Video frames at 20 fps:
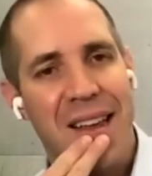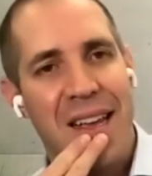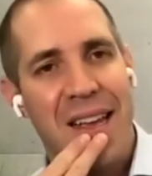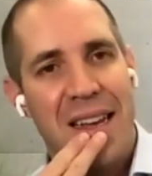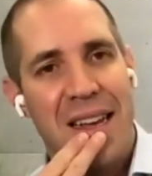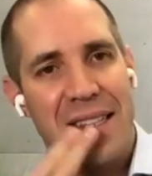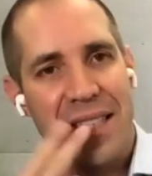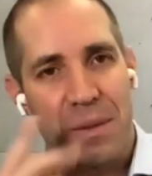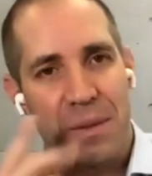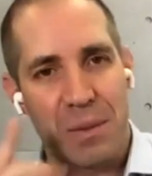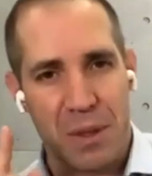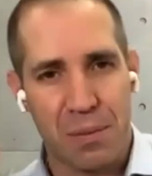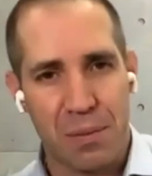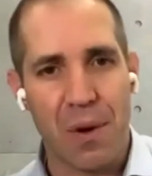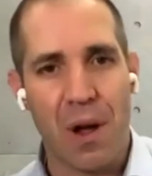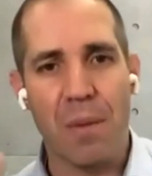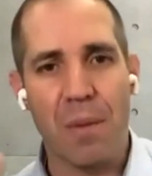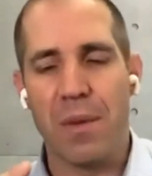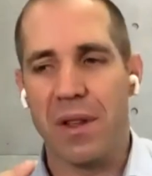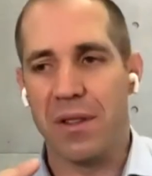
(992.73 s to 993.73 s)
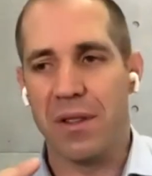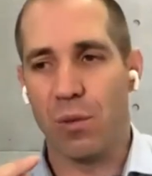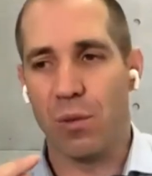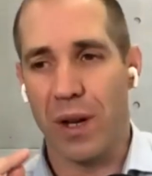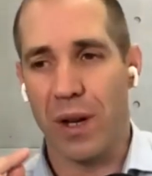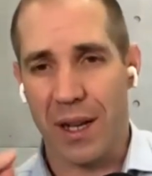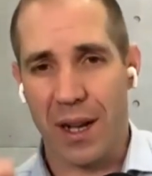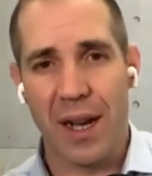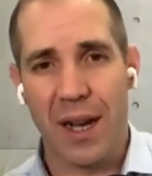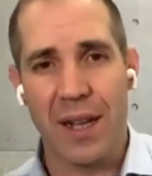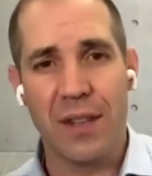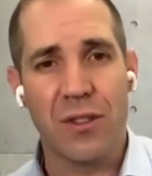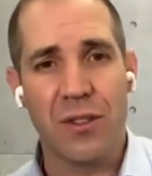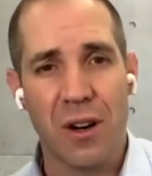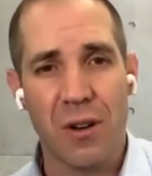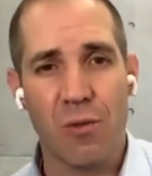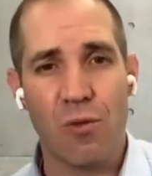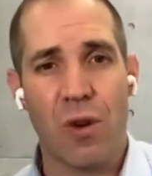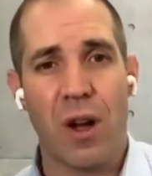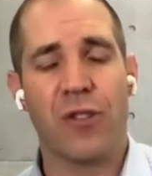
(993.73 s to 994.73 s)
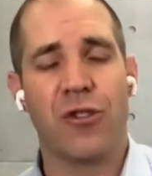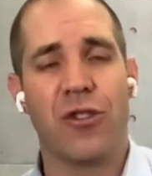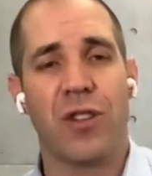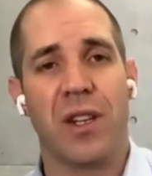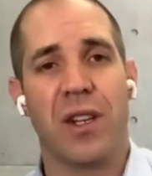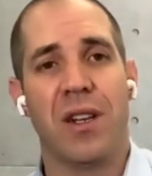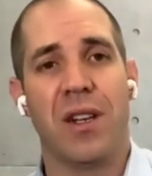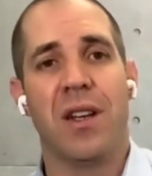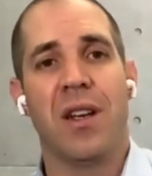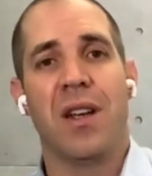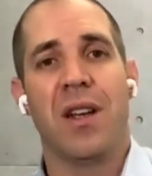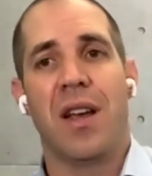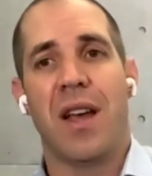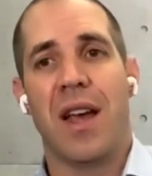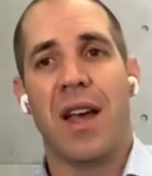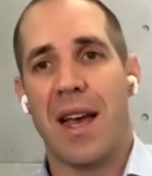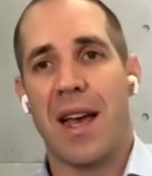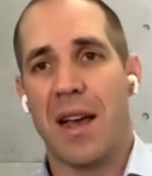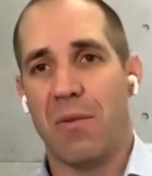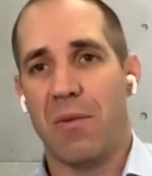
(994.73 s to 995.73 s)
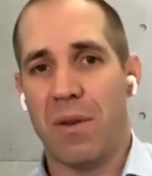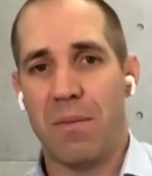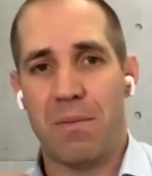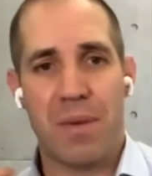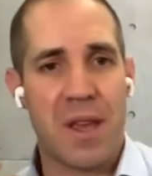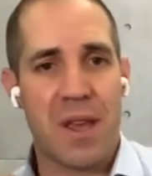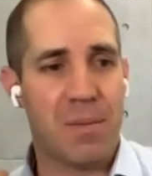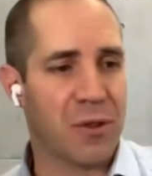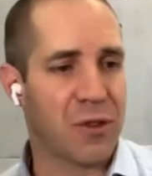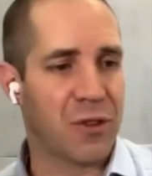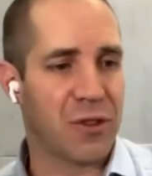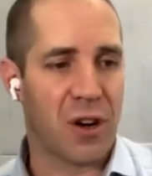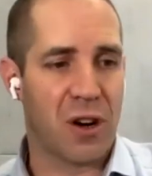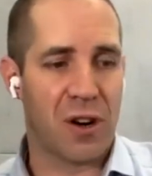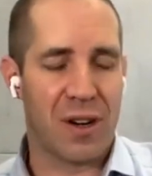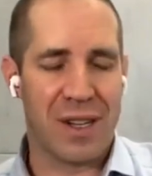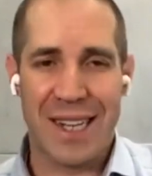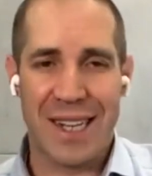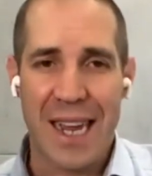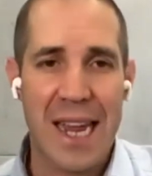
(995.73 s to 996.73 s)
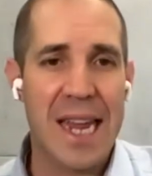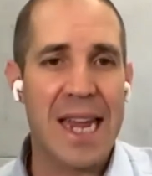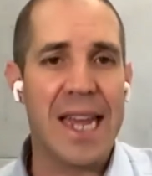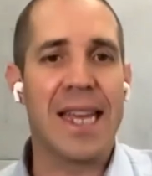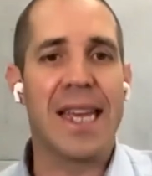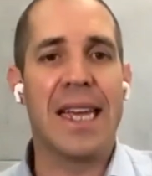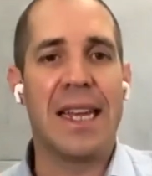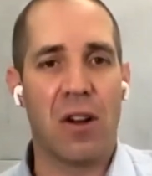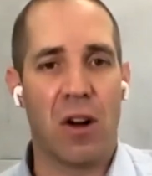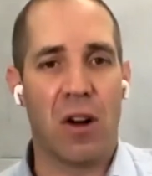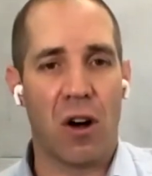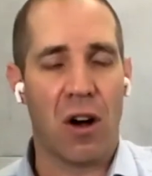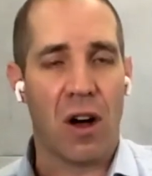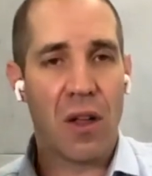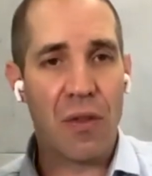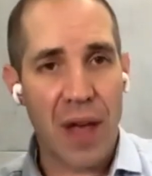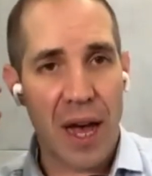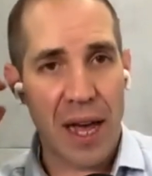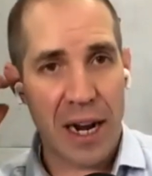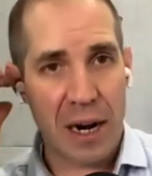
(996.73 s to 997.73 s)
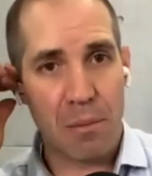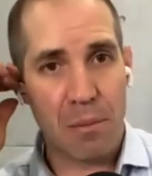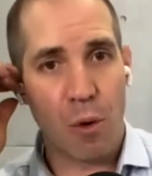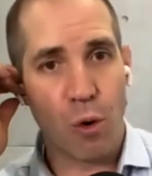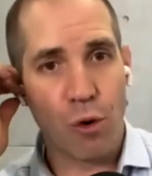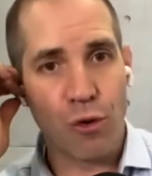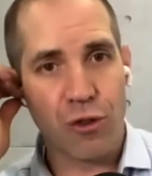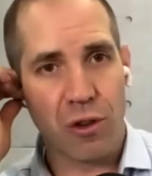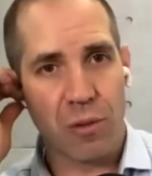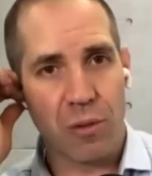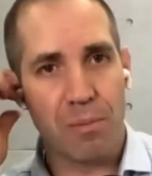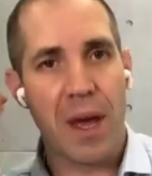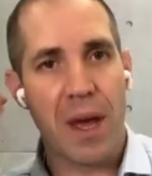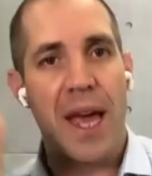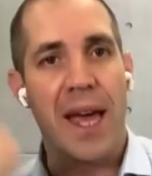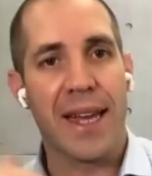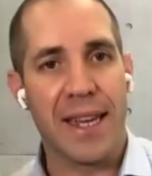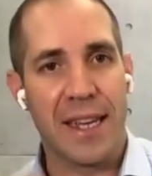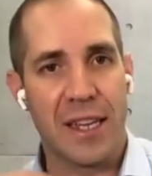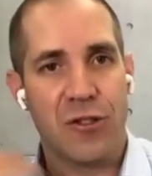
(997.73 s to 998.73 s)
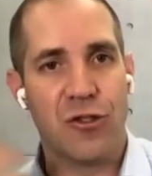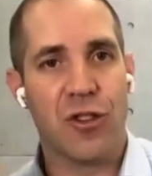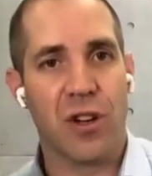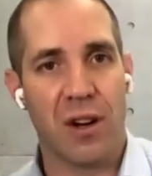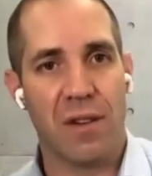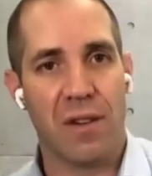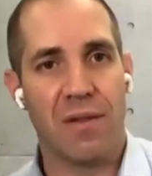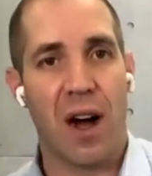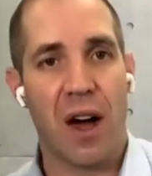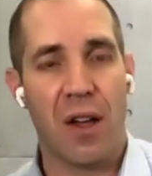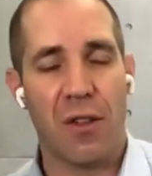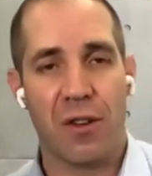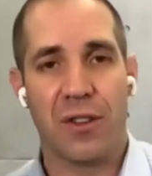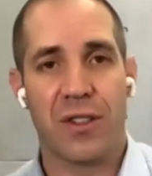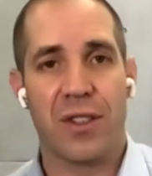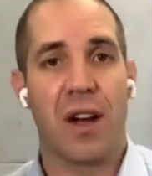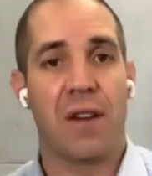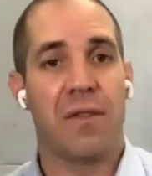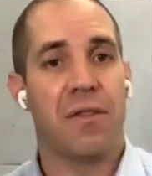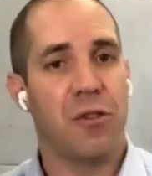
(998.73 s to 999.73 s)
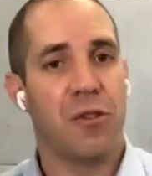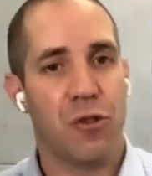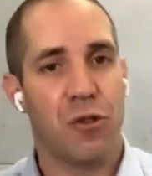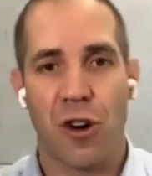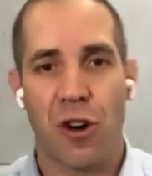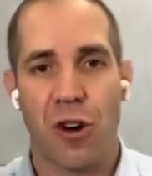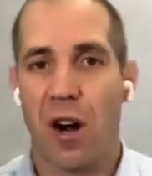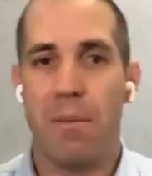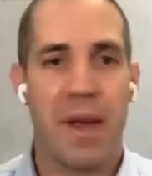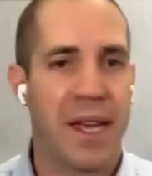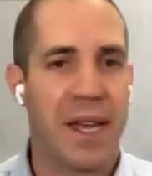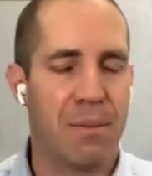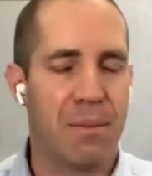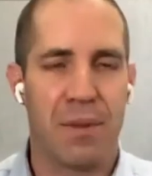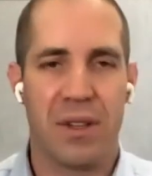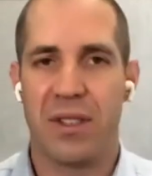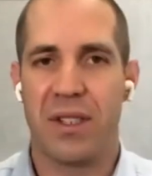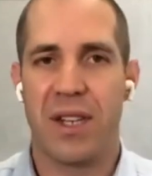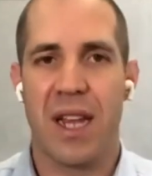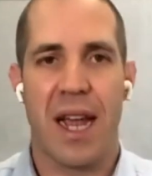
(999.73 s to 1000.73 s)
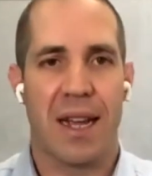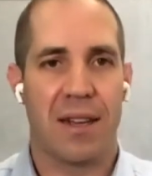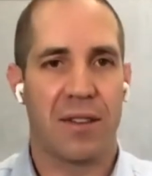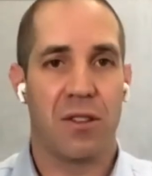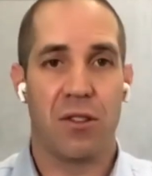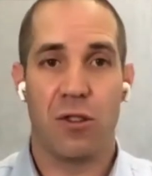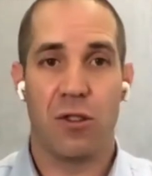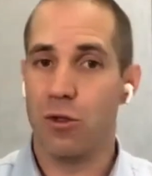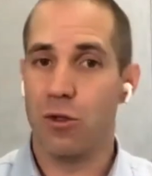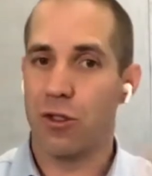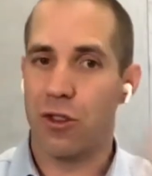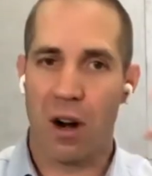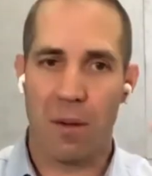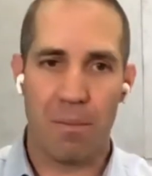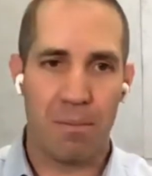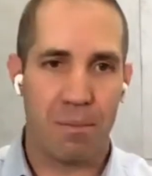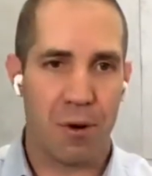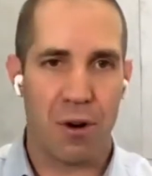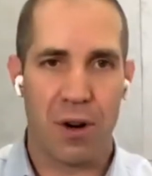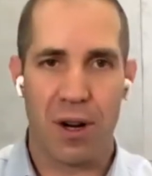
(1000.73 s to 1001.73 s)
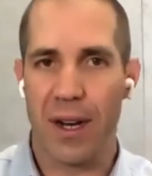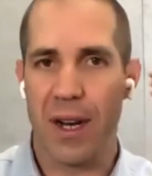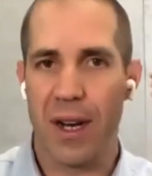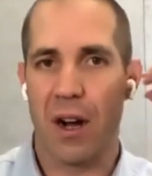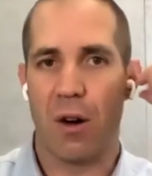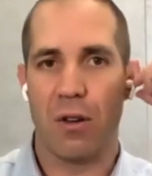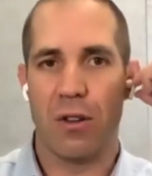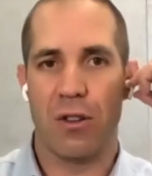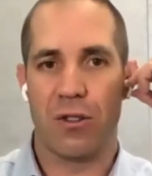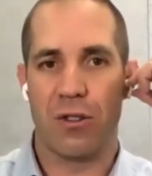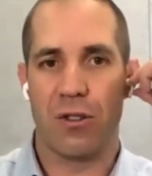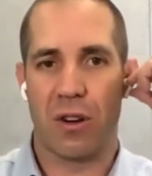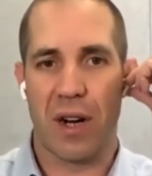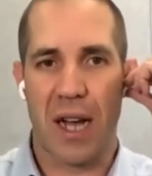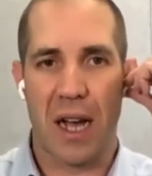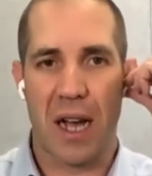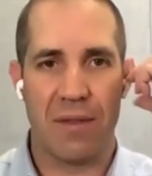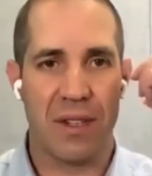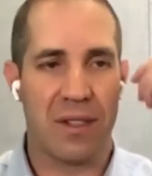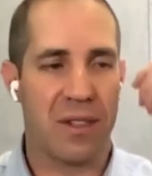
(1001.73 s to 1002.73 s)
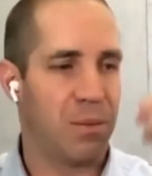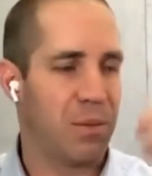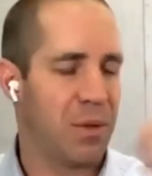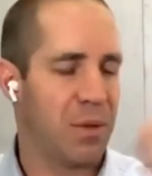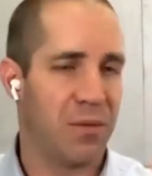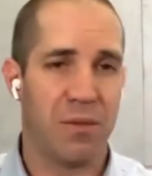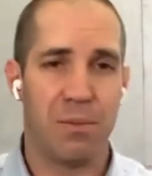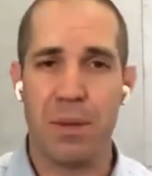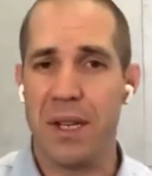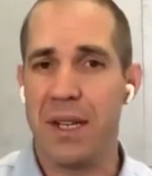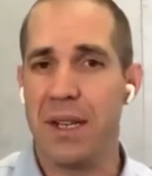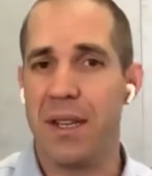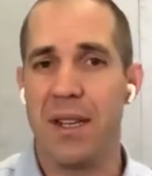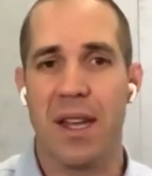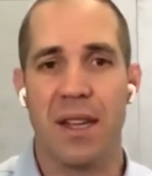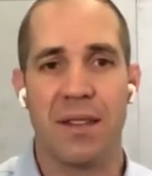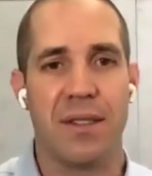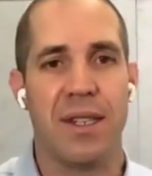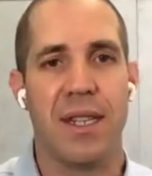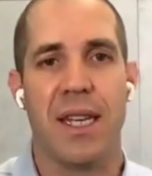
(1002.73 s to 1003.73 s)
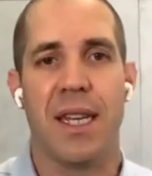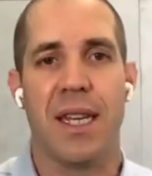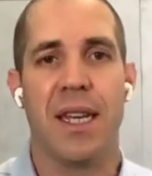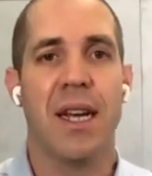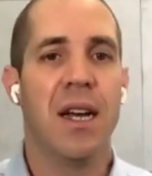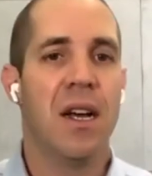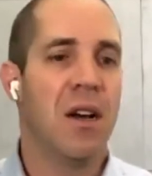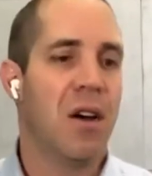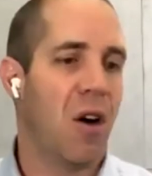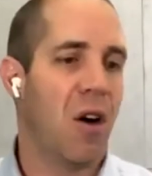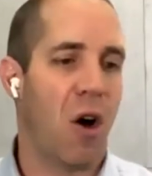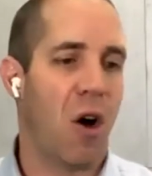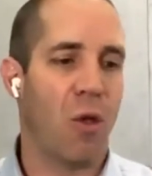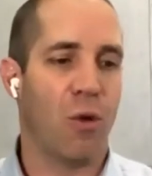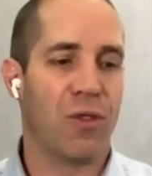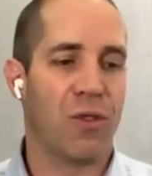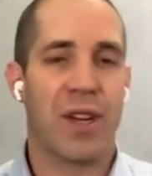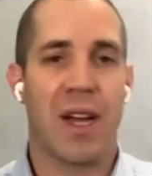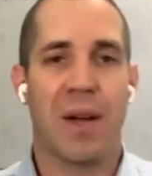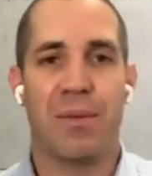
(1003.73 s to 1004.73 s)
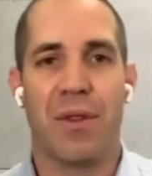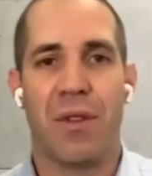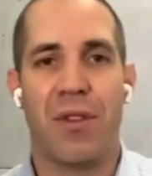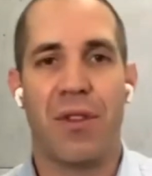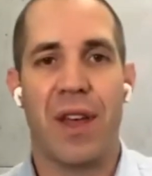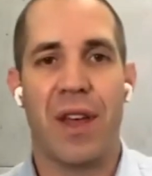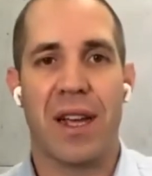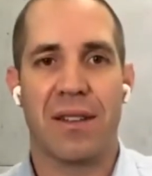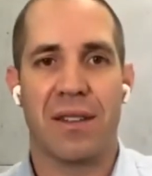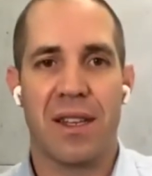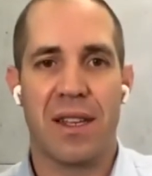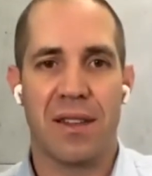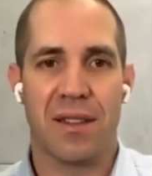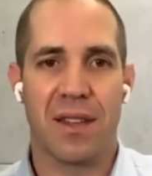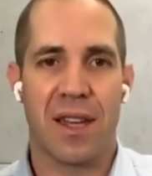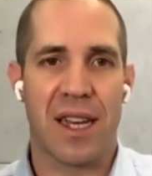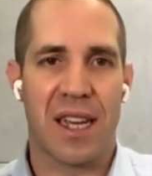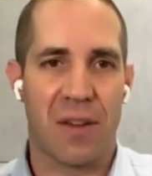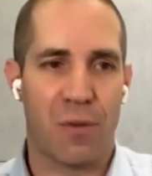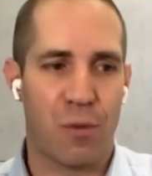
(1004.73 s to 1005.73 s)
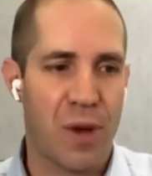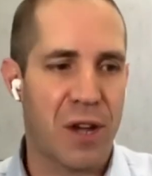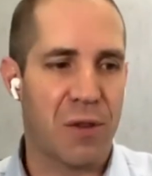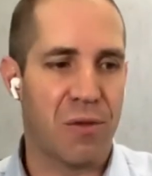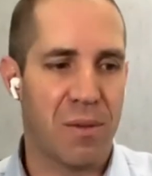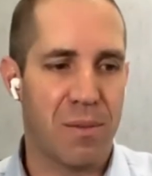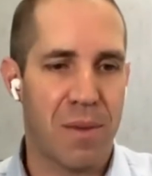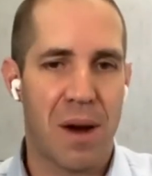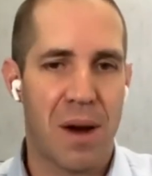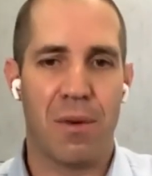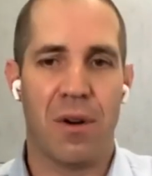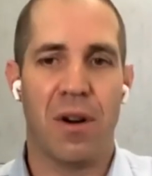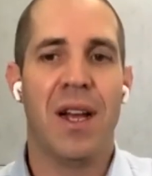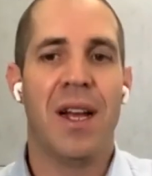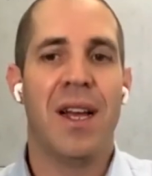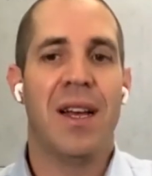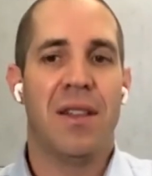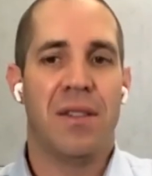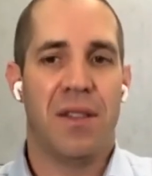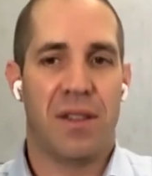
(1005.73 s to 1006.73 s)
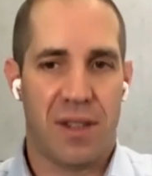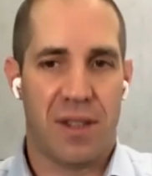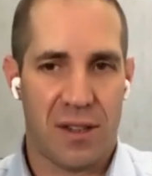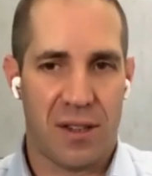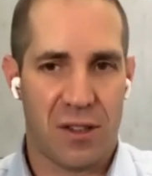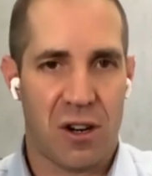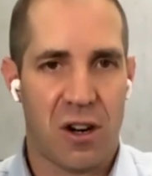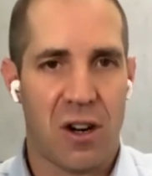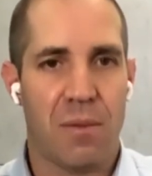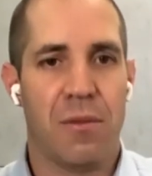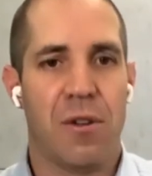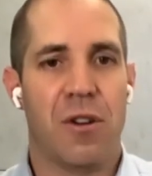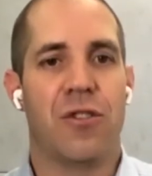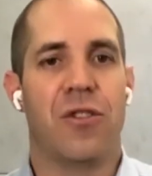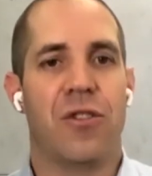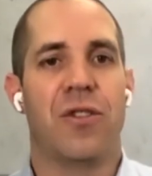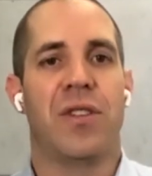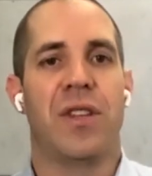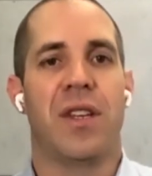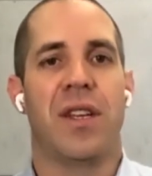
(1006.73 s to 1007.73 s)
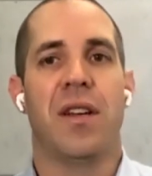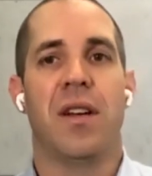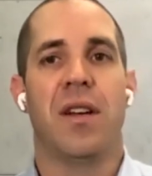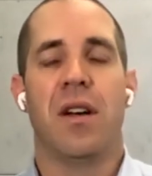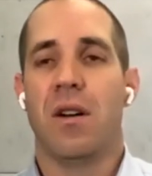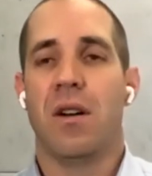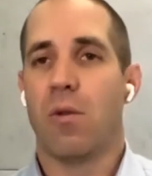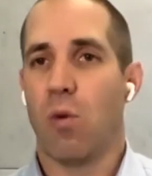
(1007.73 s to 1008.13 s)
He's like, but the problem is that when guys start rushing and when people start taking on that emotional baggage of other stuff, you start making mistakes, you start burning out, you start having symptoms of PTSD, all those types of things. And he's like, if we can remember, this isn't our emergency.